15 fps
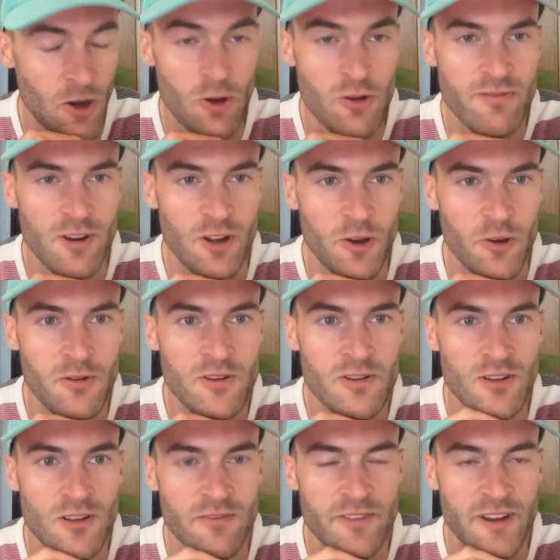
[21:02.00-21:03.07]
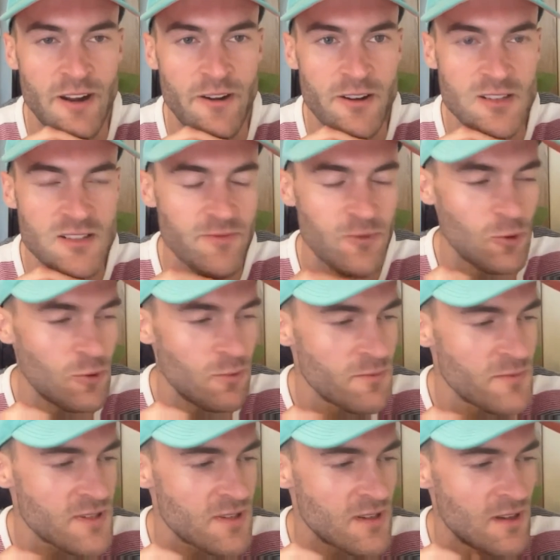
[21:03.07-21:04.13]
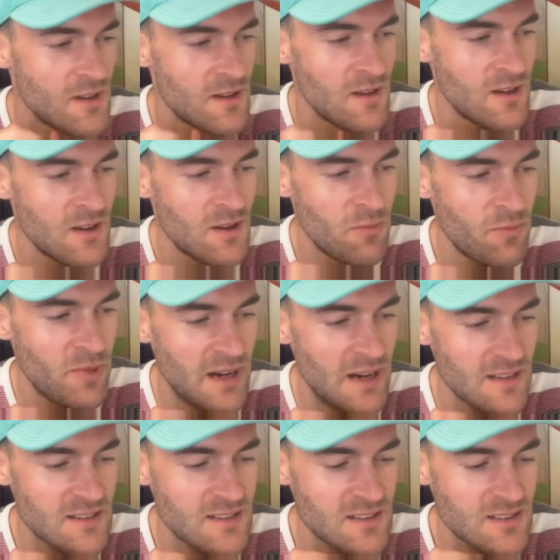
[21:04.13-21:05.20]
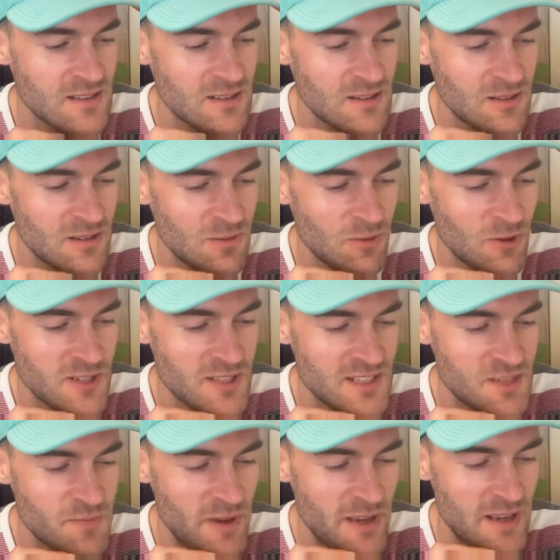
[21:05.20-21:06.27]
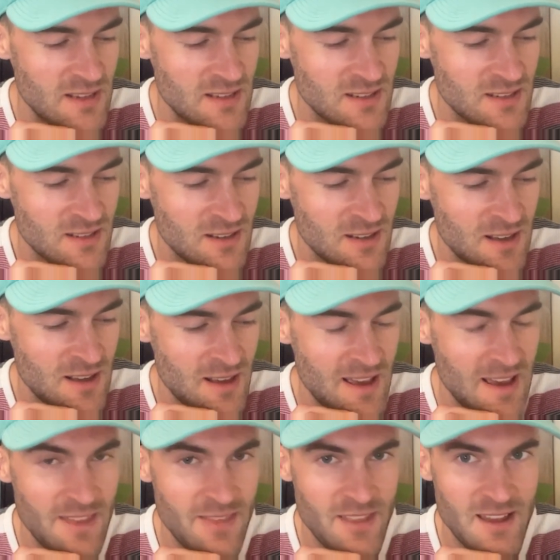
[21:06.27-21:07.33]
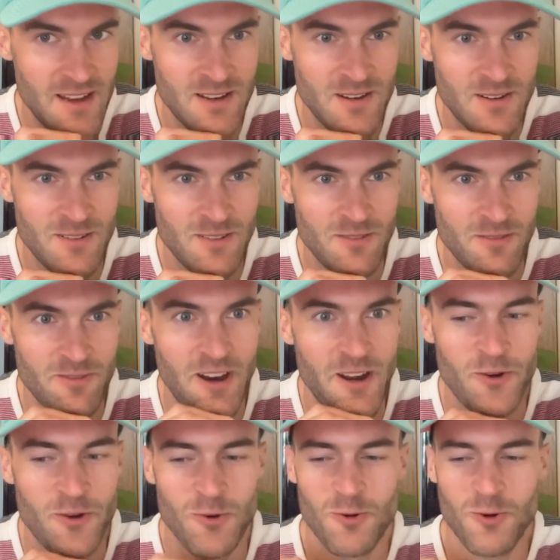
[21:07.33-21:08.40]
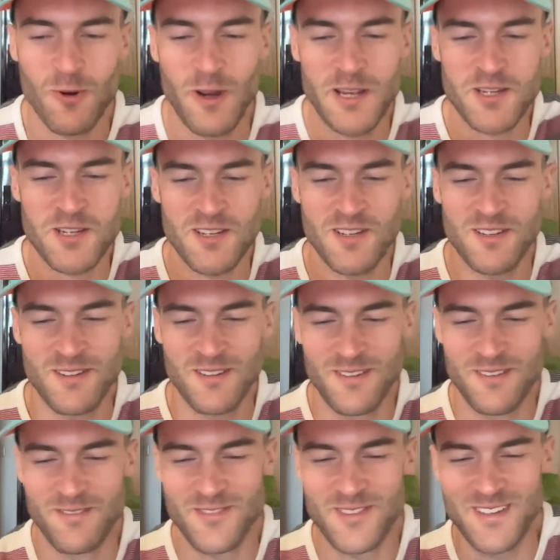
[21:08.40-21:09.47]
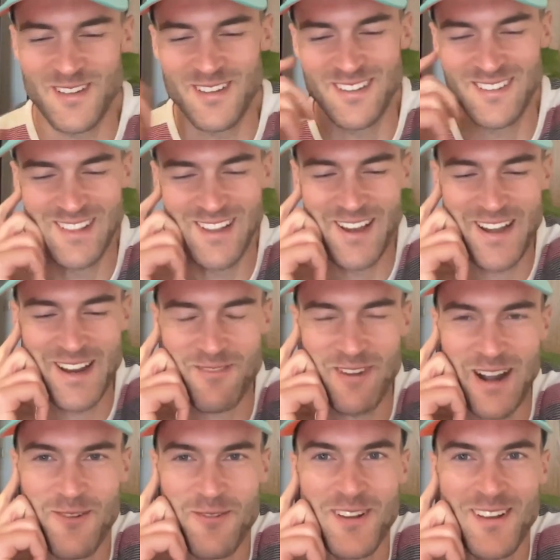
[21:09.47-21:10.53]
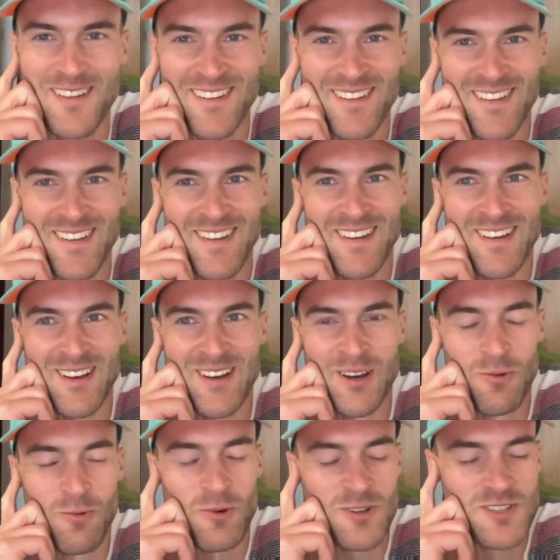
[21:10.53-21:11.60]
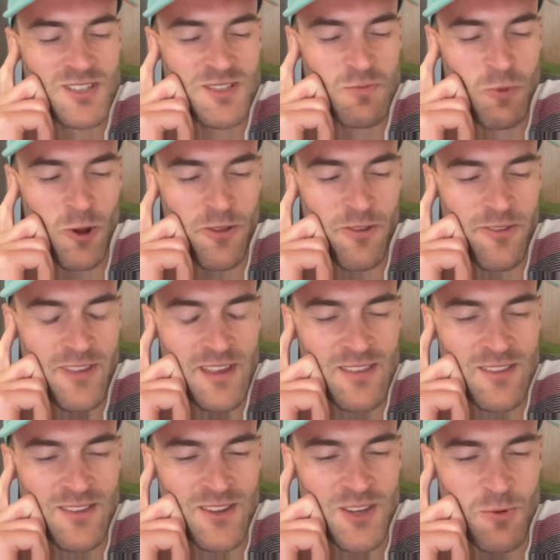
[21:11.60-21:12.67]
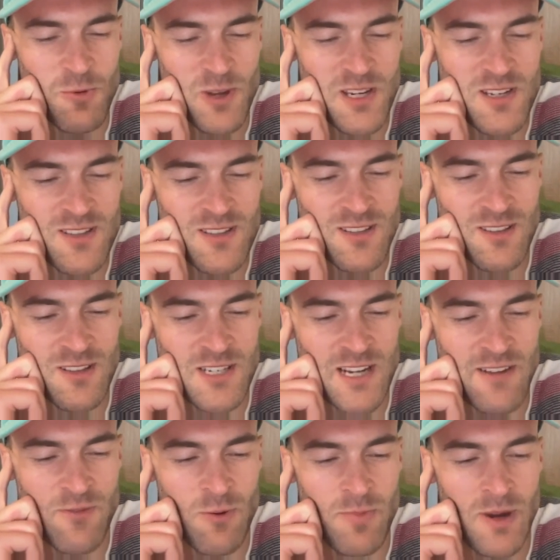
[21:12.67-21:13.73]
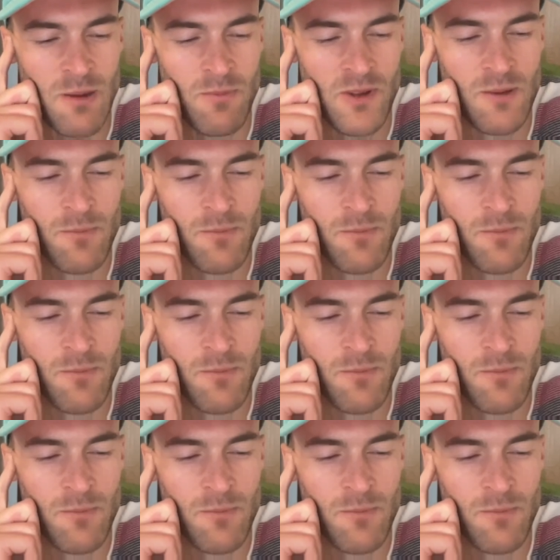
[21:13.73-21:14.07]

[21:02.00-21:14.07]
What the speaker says: overload of various forms. But watch this space. And then, final question of the lightning round. What's one thing that you wish that the general public